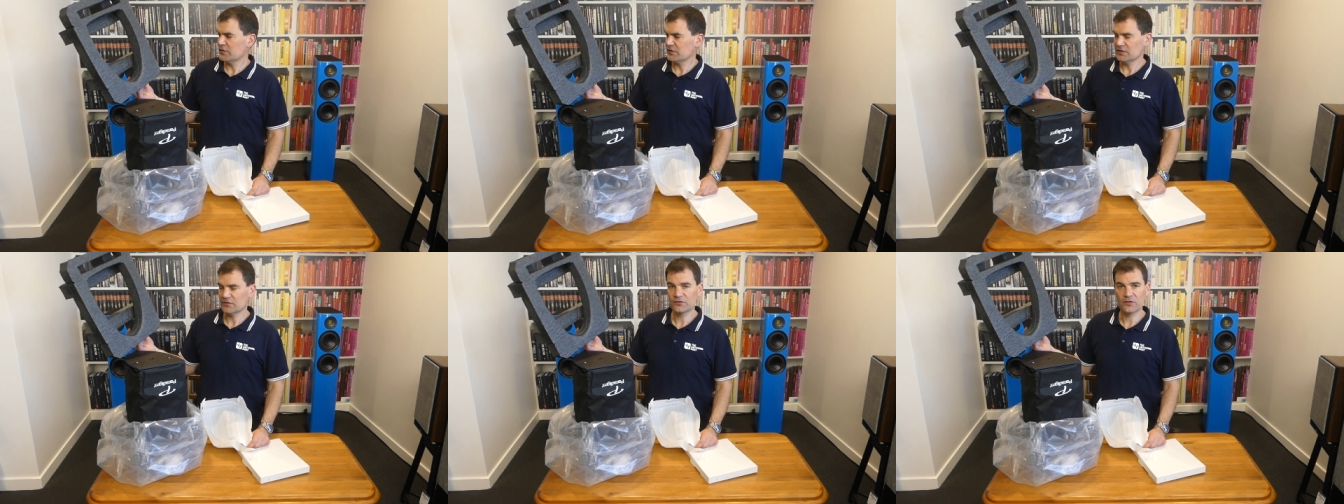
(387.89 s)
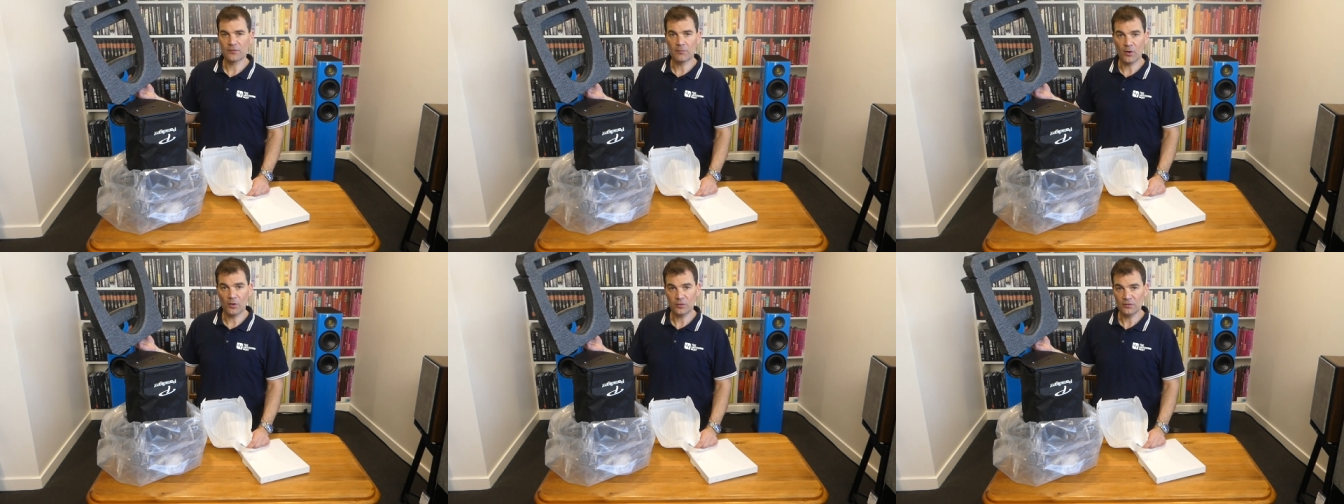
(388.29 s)
this
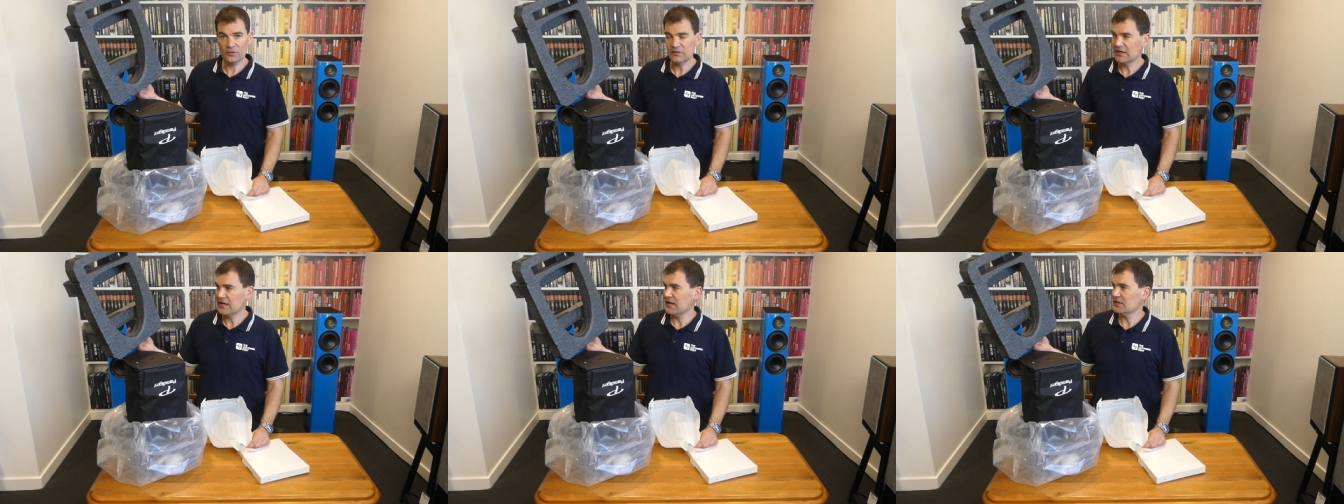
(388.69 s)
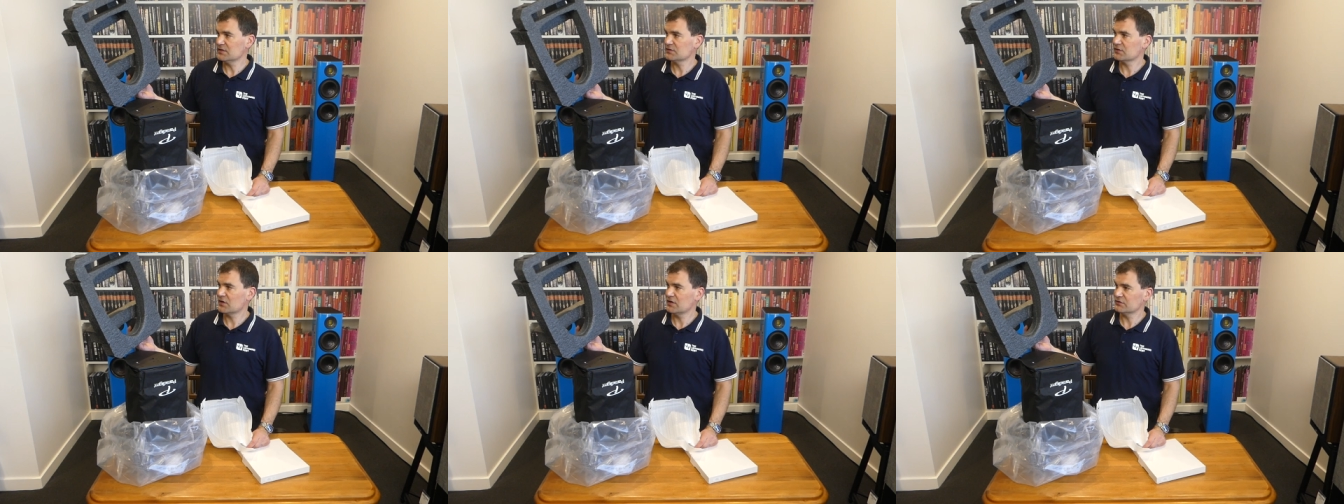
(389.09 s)
model and
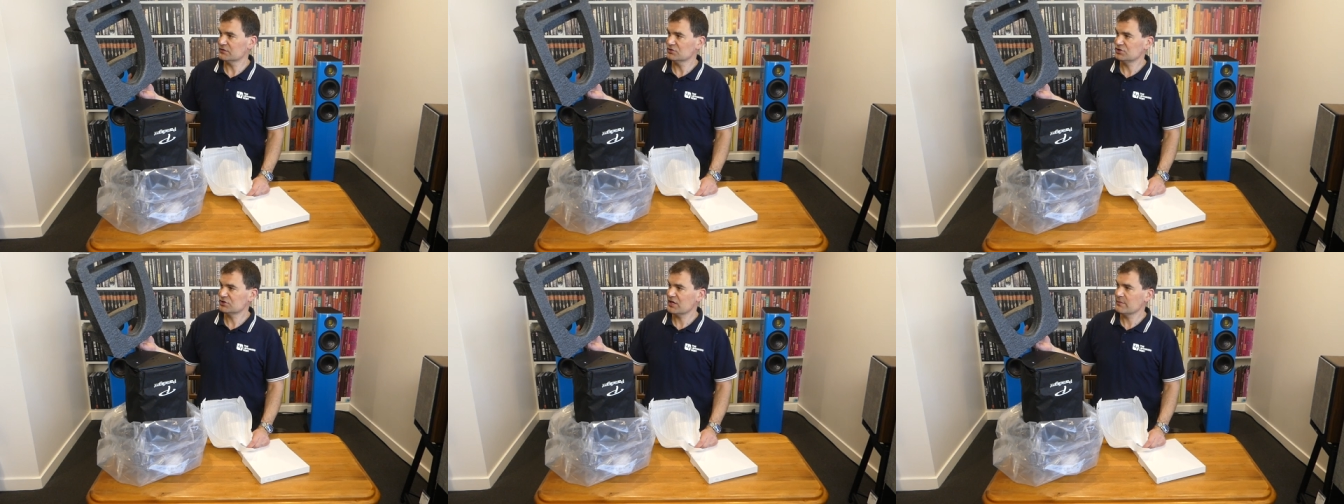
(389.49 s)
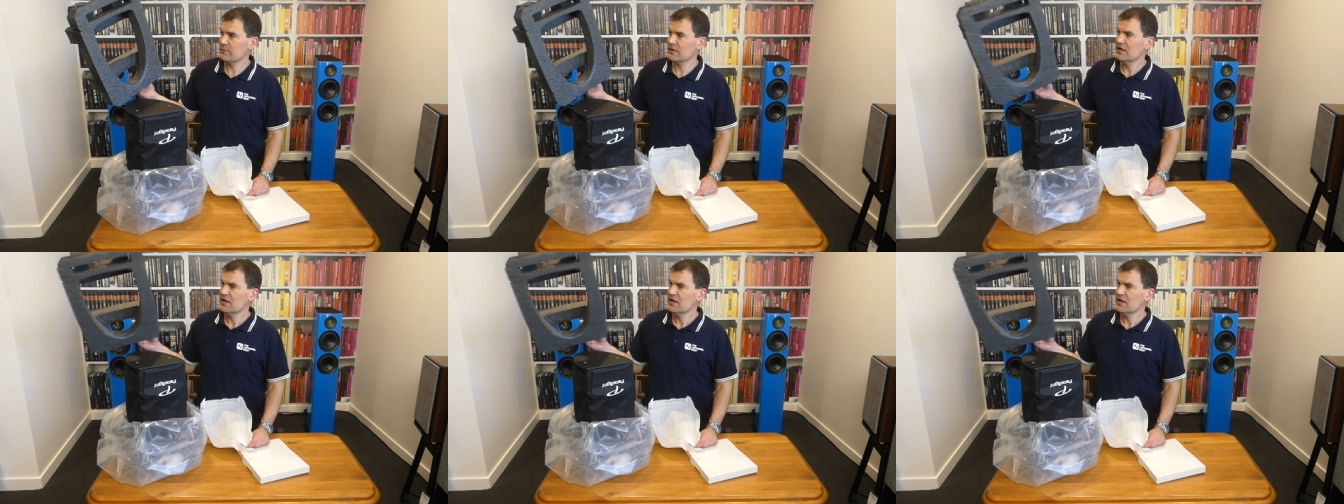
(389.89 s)
size and shape